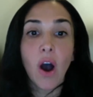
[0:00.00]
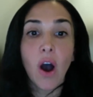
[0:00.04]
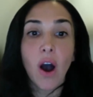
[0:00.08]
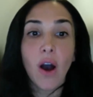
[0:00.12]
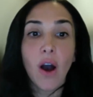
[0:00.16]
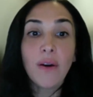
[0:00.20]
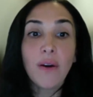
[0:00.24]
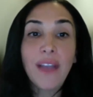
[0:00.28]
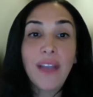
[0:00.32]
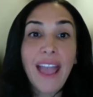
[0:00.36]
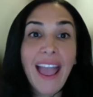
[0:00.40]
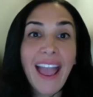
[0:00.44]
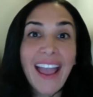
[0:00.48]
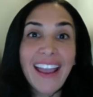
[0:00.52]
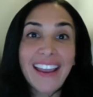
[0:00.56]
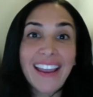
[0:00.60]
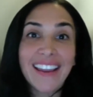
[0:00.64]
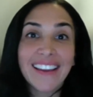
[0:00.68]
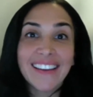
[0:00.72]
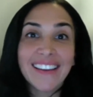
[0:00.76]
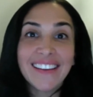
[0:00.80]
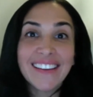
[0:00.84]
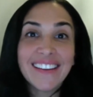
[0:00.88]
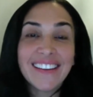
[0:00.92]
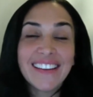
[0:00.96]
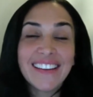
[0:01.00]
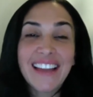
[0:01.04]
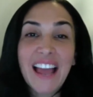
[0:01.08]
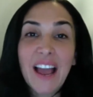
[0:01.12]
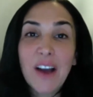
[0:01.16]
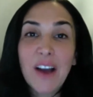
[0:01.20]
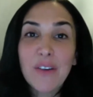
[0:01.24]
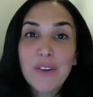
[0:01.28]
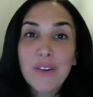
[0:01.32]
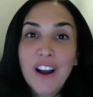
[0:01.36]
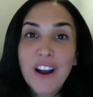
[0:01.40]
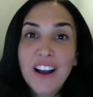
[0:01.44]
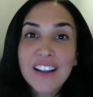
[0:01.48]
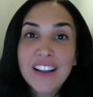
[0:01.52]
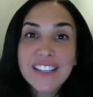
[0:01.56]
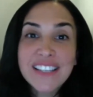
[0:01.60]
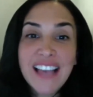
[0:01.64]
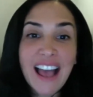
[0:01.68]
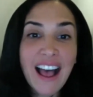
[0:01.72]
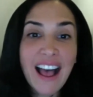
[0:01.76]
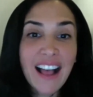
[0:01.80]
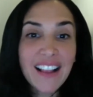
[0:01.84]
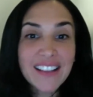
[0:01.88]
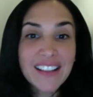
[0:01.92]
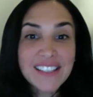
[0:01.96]
Okay, now we're on to
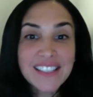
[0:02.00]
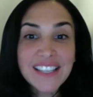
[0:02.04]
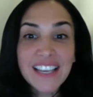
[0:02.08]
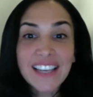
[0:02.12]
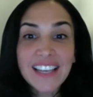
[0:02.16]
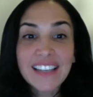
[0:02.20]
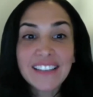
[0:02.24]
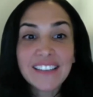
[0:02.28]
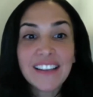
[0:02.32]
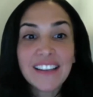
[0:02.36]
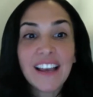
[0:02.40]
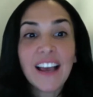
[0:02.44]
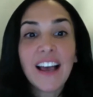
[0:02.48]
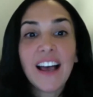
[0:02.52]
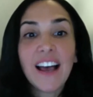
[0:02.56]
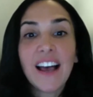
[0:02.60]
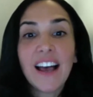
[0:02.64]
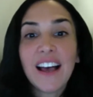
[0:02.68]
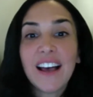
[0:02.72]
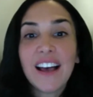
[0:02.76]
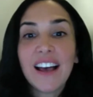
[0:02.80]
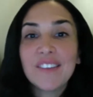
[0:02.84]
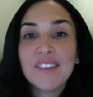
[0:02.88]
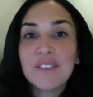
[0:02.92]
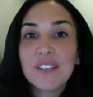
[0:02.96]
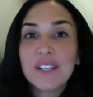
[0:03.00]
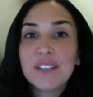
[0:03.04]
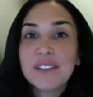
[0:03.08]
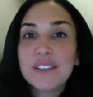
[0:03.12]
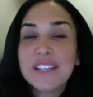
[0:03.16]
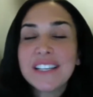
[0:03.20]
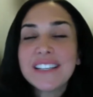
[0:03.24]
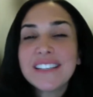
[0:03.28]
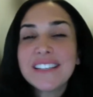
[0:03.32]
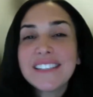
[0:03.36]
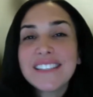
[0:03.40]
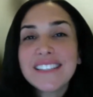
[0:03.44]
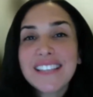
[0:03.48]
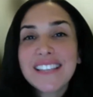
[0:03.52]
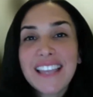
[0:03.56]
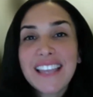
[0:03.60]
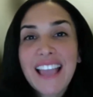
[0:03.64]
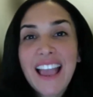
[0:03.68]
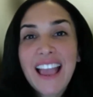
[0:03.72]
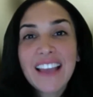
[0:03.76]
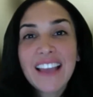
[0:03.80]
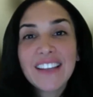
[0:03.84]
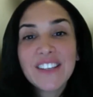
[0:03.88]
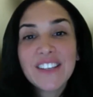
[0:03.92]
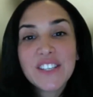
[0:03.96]
Allyson, who is,
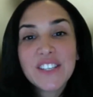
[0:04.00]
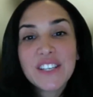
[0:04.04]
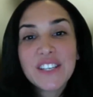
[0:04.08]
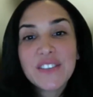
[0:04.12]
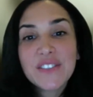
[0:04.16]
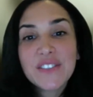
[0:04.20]
again, Chief